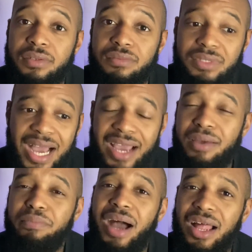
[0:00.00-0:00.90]

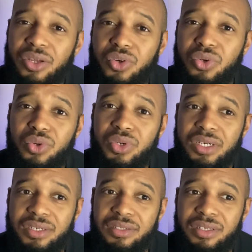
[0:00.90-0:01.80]
diabolical
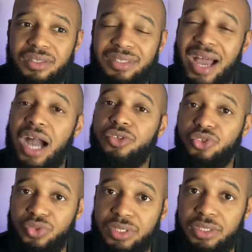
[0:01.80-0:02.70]

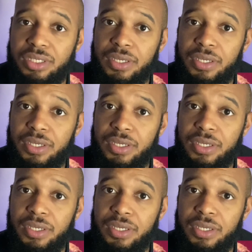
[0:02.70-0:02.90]
doctrine